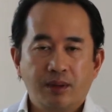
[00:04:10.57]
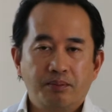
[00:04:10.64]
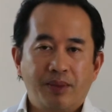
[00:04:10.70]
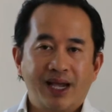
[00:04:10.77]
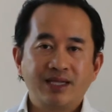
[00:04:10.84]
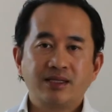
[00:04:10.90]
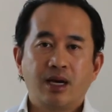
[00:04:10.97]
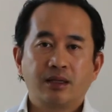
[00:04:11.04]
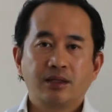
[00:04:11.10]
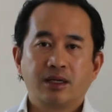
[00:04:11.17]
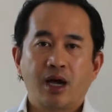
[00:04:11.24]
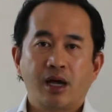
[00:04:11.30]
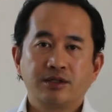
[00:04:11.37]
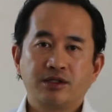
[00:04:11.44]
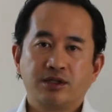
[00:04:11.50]
Based on the
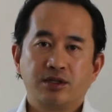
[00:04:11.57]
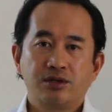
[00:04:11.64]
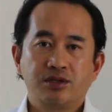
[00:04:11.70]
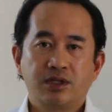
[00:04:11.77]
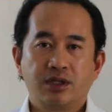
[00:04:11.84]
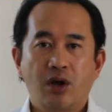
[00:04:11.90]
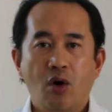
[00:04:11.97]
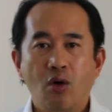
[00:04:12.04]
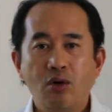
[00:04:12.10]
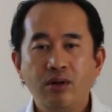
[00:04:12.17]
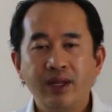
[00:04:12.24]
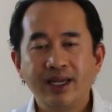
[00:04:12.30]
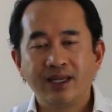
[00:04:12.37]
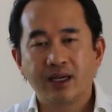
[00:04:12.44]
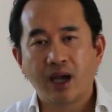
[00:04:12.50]
Constitution,
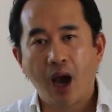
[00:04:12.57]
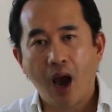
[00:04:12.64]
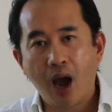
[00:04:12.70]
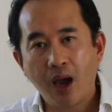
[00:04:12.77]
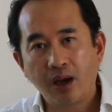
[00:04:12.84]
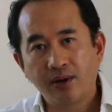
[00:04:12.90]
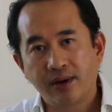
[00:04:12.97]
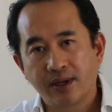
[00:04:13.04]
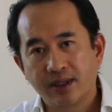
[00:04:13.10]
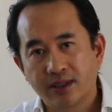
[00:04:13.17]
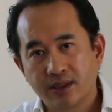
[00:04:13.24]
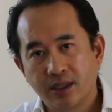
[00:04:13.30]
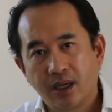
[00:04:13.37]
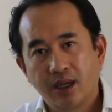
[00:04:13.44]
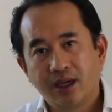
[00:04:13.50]
only the
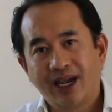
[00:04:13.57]
Congress